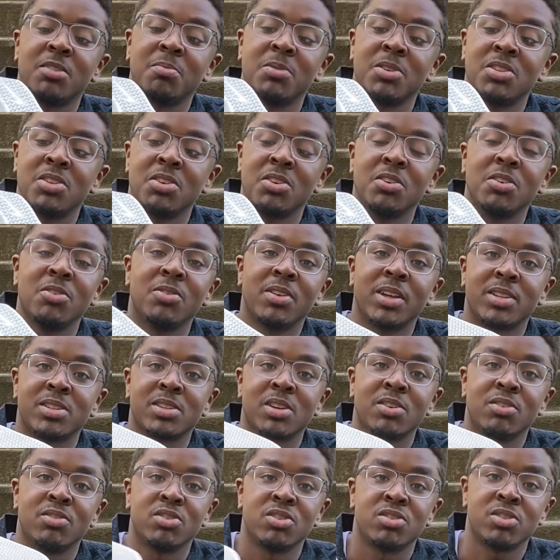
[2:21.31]
material that's
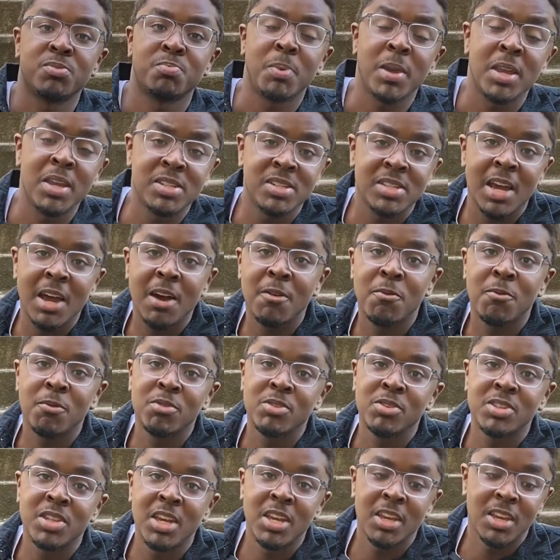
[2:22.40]
going to space out when you
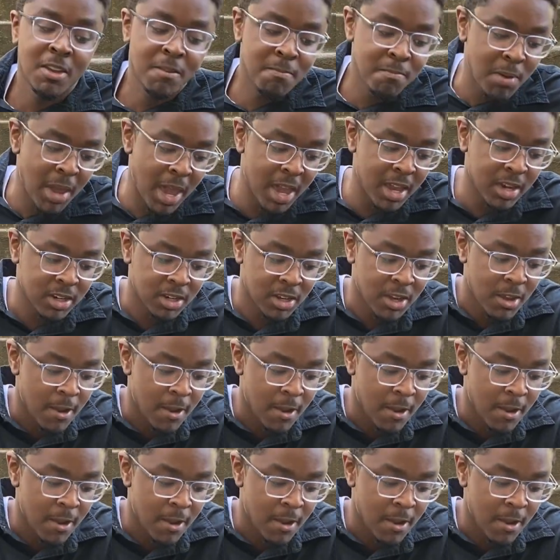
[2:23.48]
take impact.